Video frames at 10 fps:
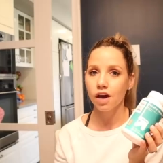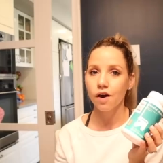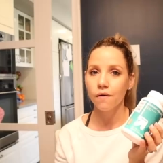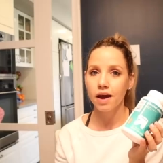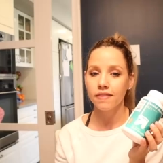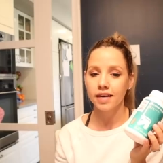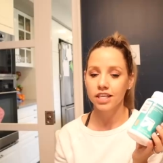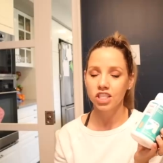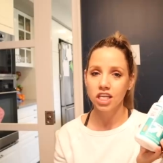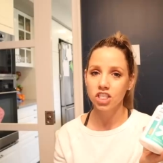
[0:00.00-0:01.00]
ago and then
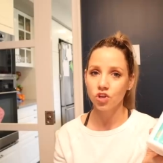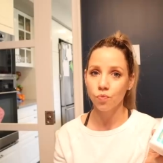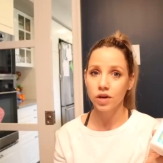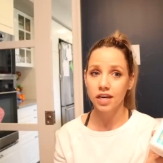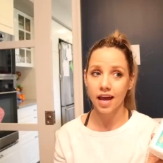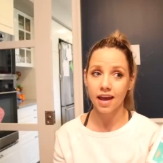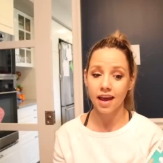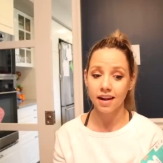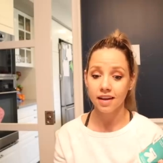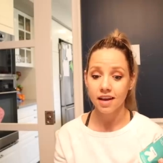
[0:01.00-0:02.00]
I changed it one day
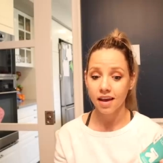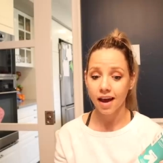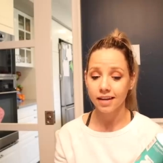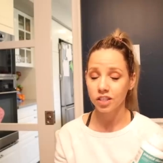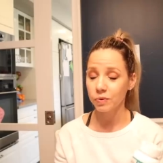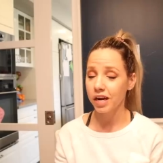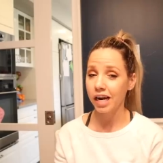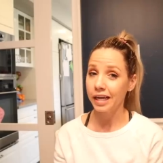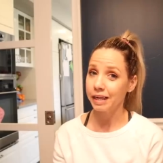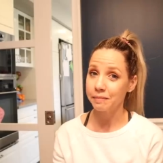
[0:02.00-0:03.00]
and I
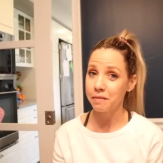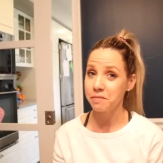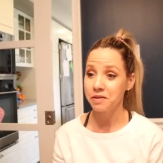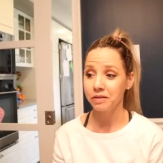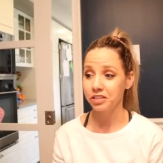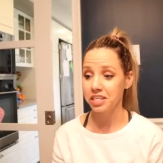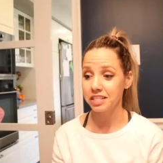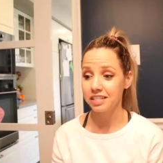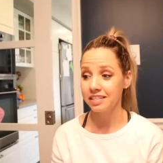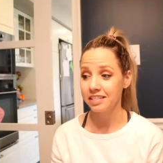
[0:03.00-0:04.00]
swear like my milk would
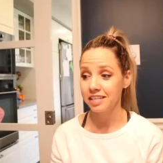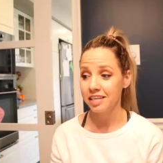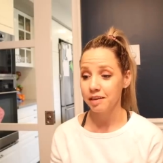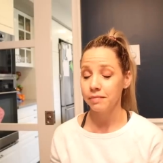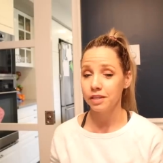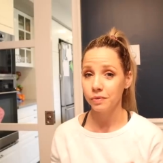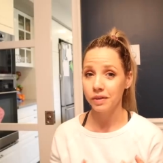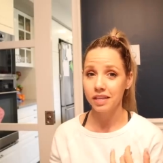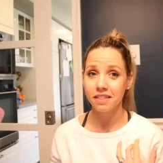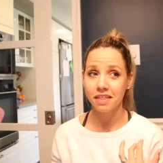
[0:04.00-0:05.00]
just
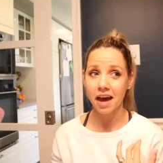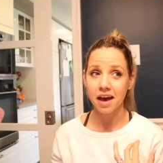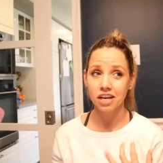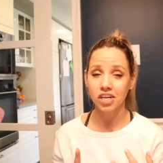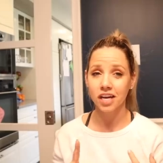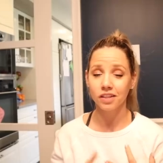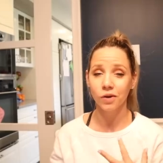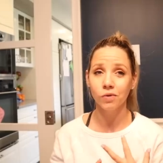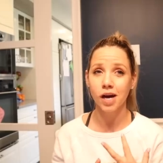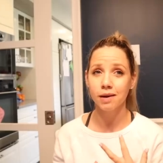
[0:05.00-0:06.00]
between that I tried
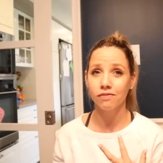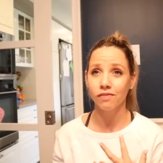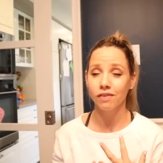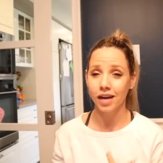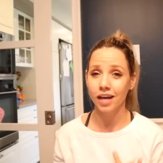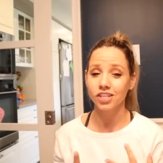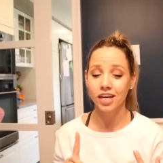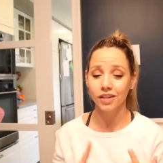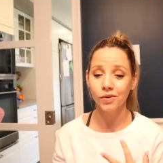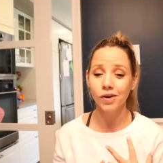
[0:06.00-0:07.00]
low carb I
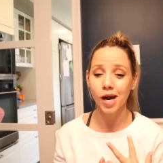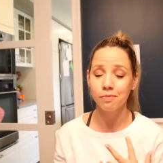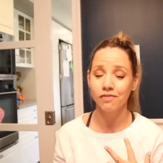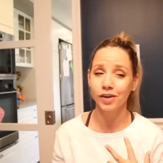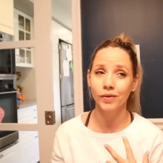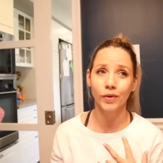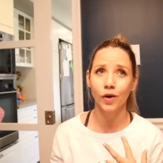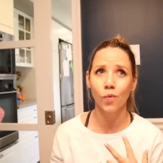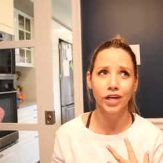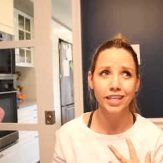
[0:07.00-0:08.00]
tried low carb for
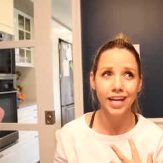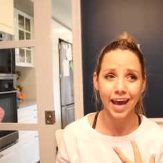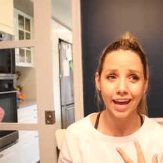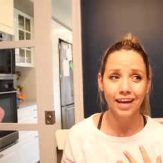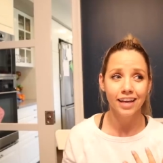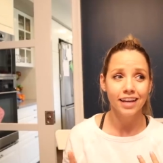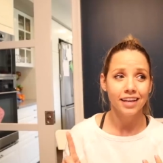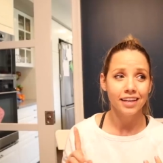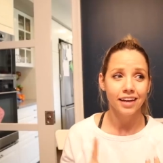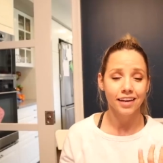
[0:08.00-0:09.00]
like one day
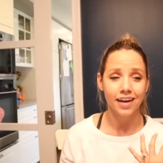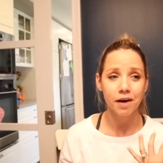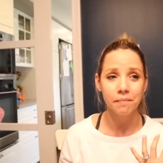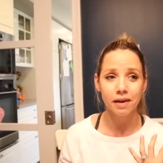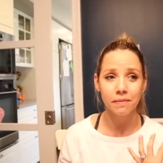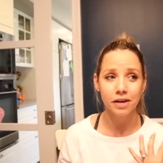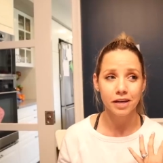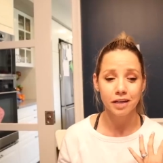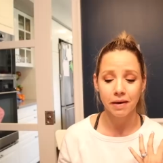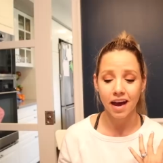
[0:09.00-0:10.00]
got my
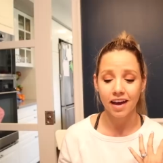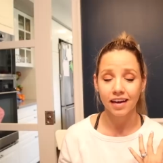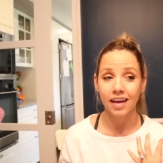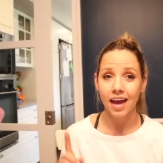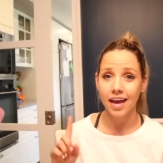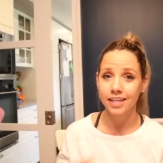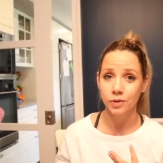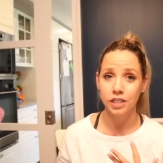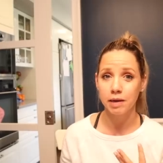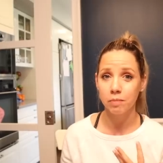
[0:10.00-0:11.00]
period back and
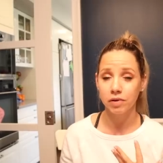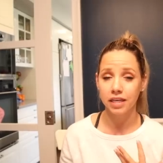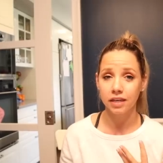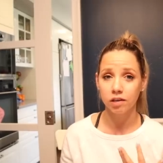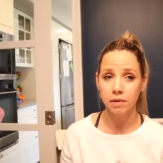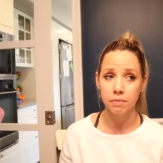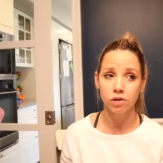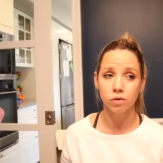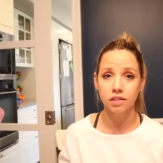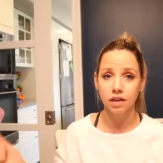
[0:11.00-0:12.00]
switched my prenatal and my
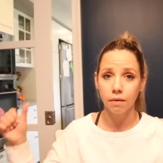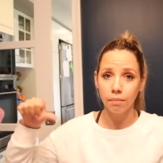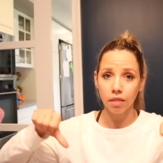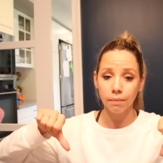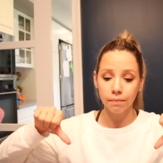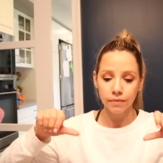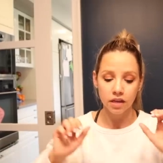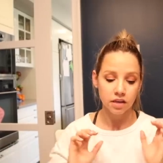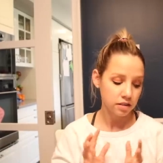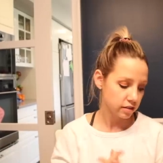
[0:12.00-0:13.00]
milk was like Boop.
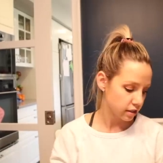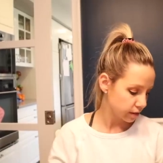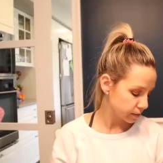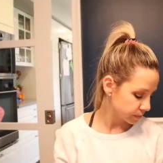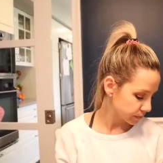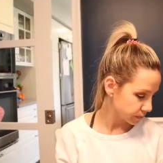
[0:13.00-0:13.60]
so